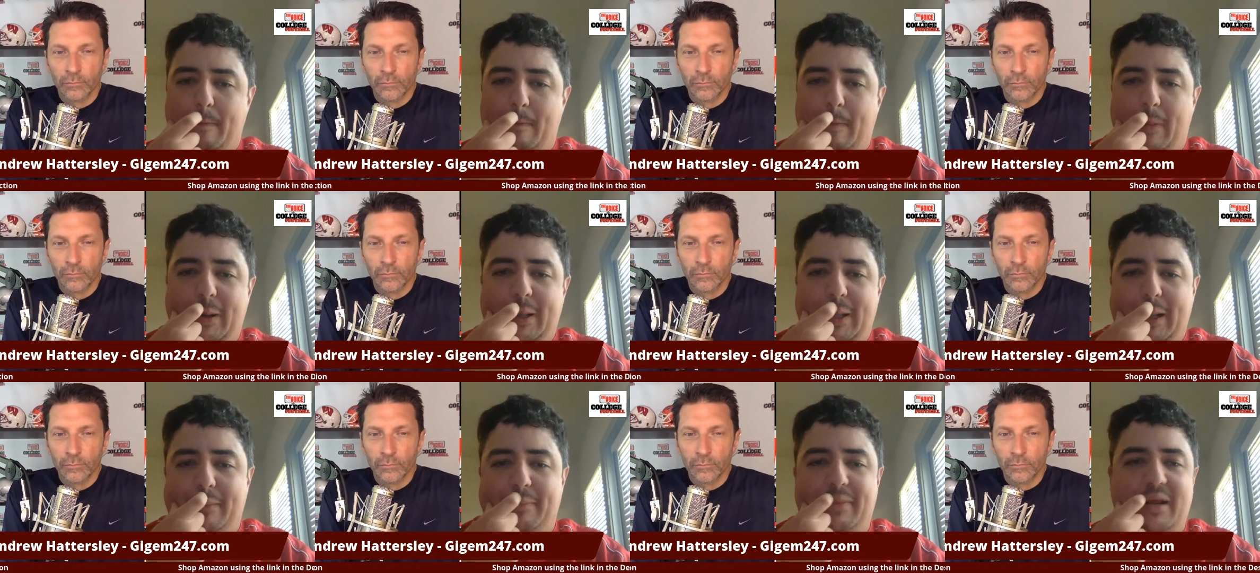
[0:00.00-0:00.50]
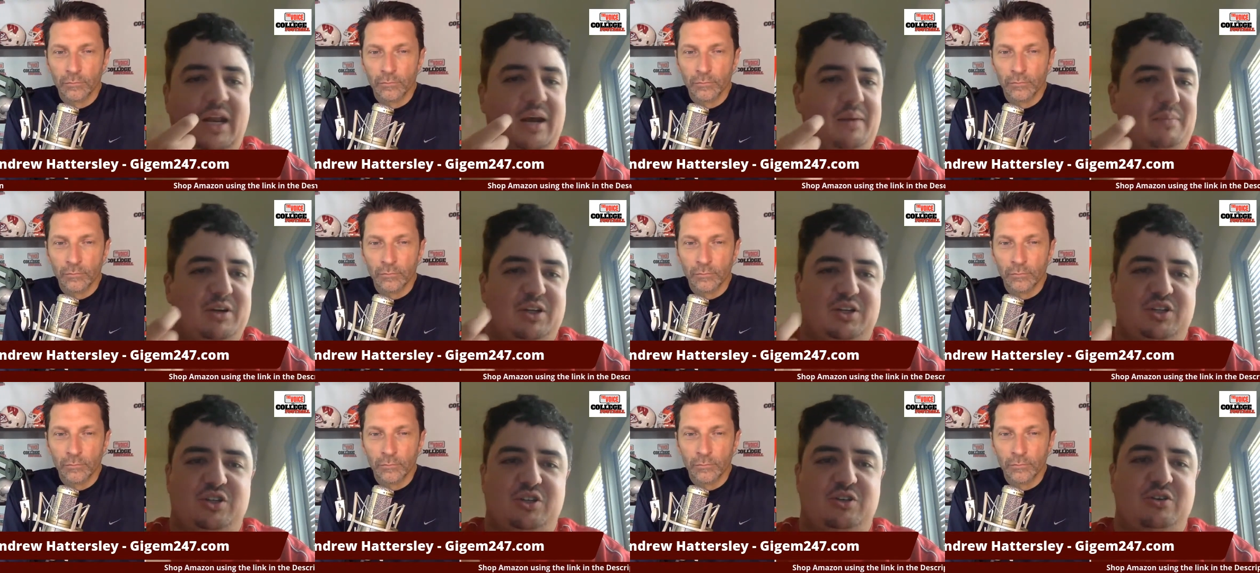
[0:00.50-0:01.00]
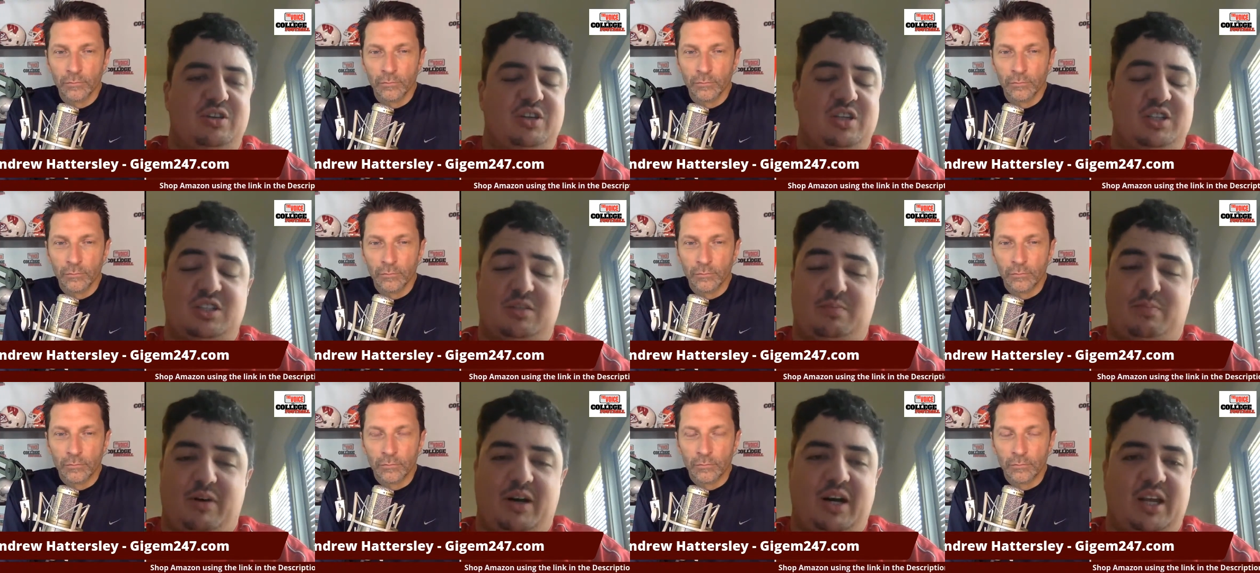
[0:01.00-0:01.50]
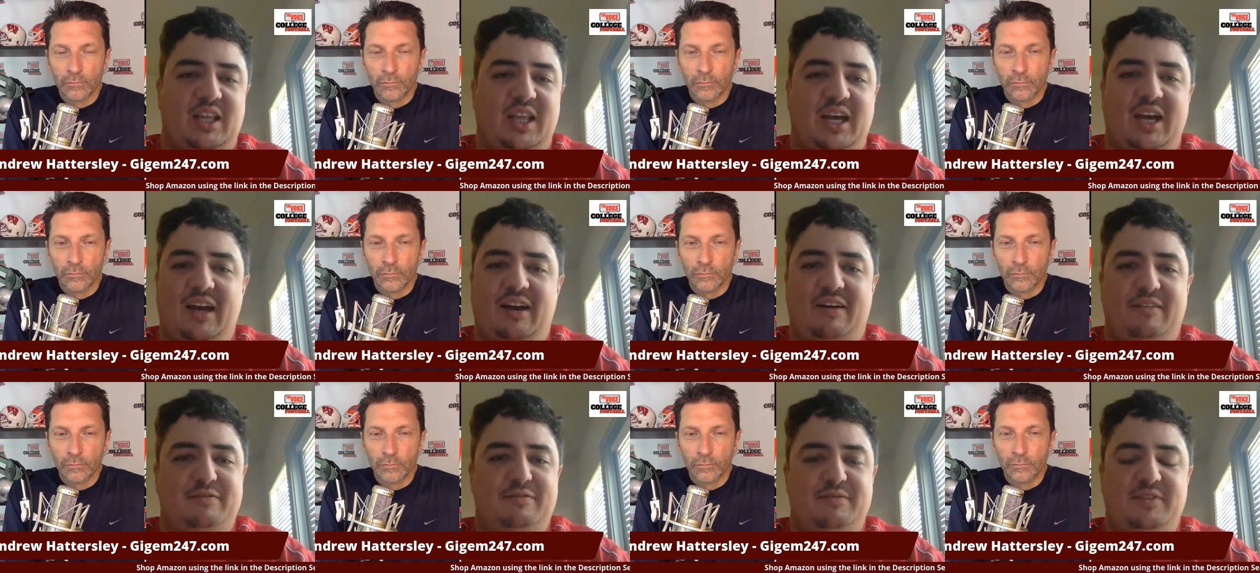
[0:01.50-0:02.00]
Speaker 1: what they've been able to do this spring, they
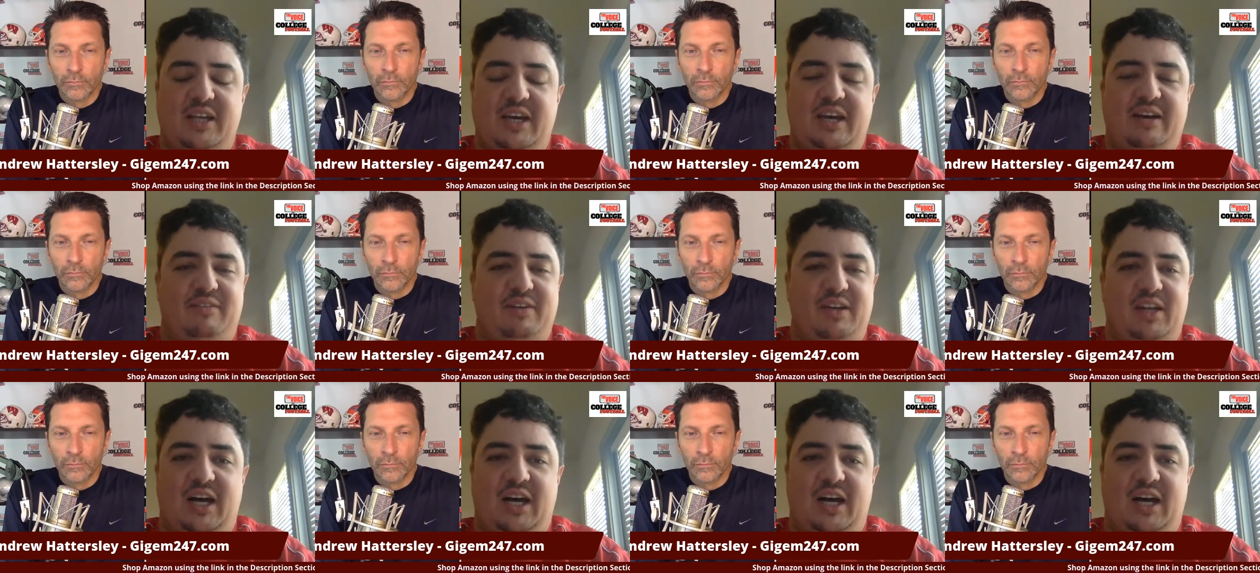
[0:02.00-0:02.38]
have a